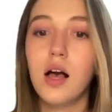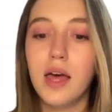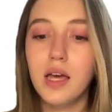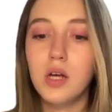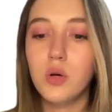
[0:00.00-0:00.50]

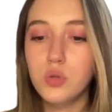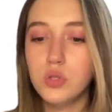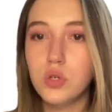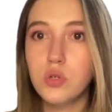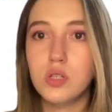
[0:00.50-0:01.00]
And
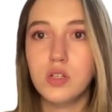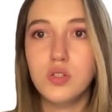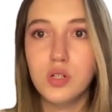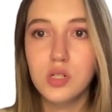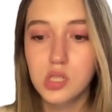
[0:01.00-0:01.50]
also,
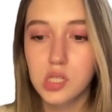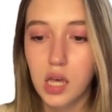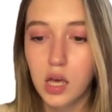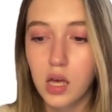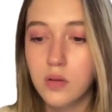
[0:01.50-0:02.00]
teachers
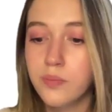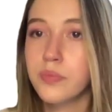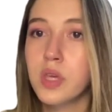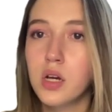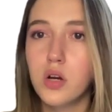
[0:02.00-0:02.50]
can
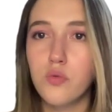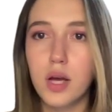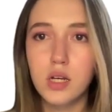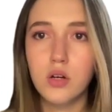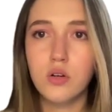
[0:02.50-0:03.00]

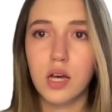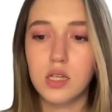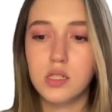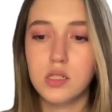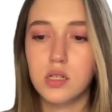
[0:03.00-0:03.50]

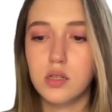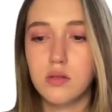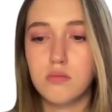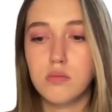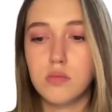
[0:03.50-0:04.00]
recognize
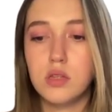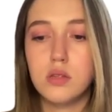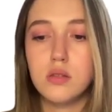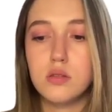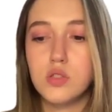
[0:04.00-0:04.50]

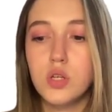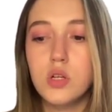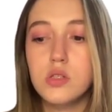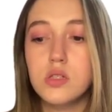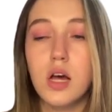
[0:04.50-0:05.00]

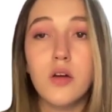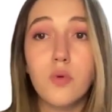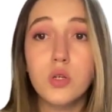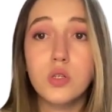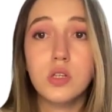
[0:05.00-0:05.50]
students'
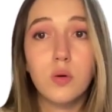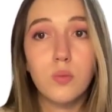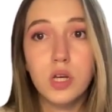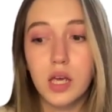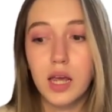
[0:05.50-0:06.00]
diverse
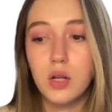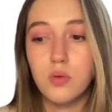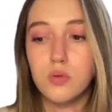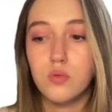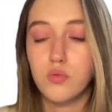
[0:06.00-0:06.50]

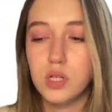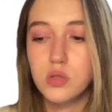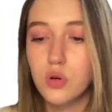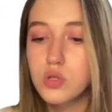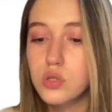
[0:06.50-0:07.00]
communicative
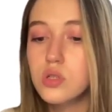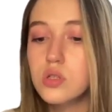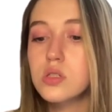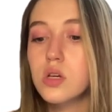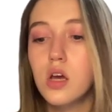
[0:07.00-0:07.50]

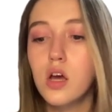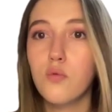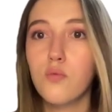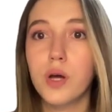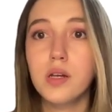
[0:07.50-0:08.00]
resources,
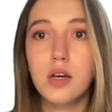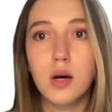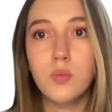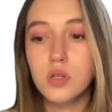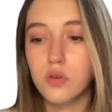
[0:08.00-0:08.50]
find
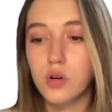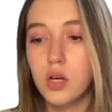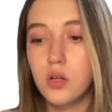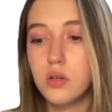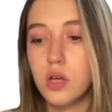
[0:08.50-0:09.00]
common
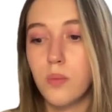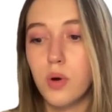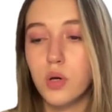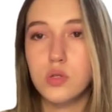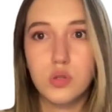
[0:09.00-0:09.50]
ground
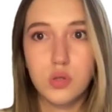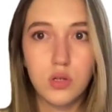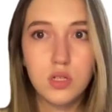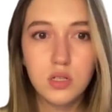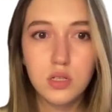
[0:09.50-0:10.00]
among
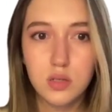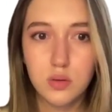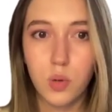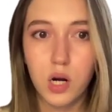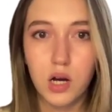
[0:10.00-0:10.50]
students
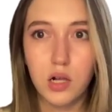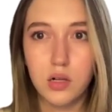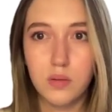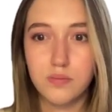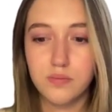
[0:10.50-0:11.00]

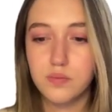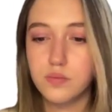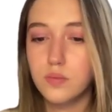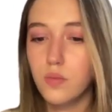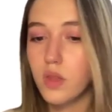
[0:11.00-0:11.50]
while
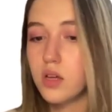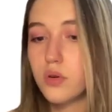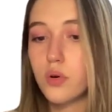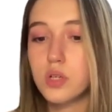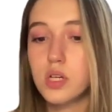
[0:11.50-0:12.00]

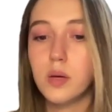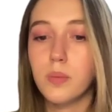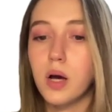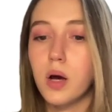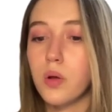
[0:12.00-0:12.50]
talking
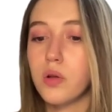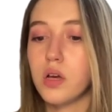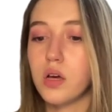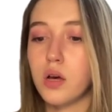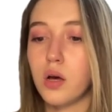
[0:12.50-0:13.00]
about